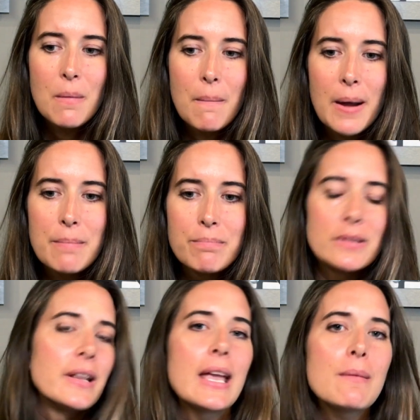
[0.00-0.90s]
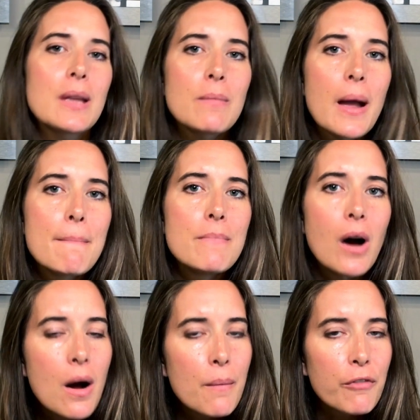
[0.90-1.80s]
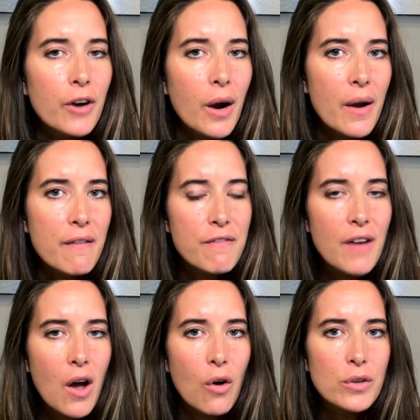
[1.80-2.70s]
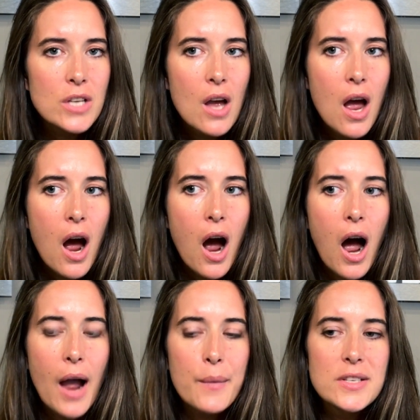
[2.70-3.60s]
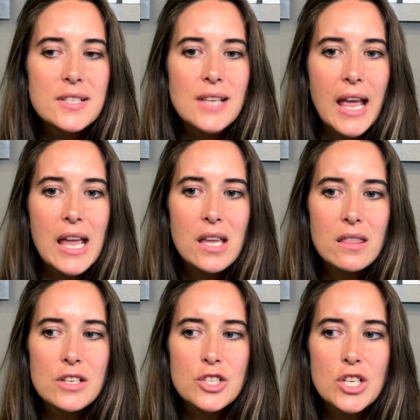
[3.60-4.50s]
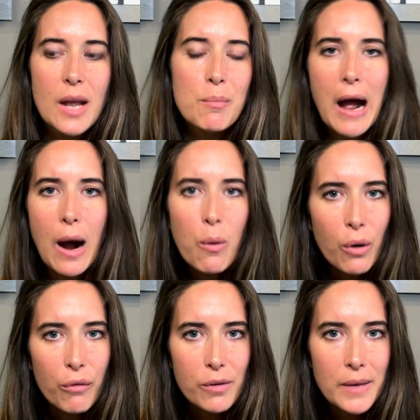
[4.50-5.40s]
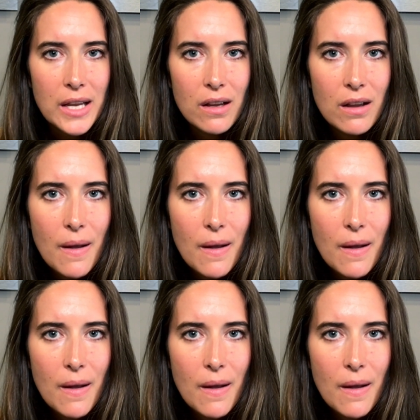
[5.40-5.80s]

By blaming my mom for how I felt, I was saying that she had power over me.